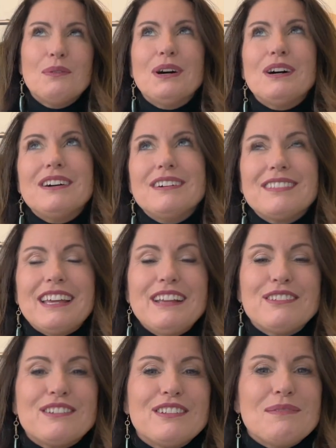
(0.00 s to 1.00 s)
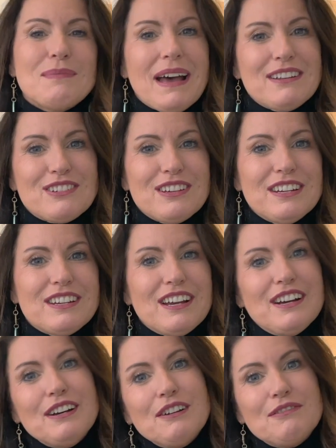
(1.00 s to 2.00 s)
Well, thanks to the magic
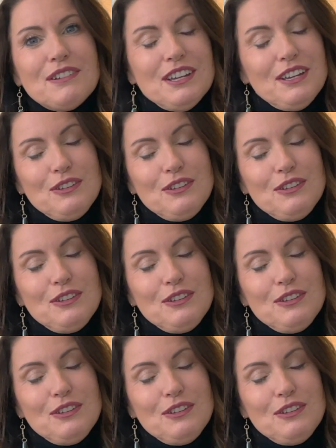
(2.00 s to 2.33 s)
of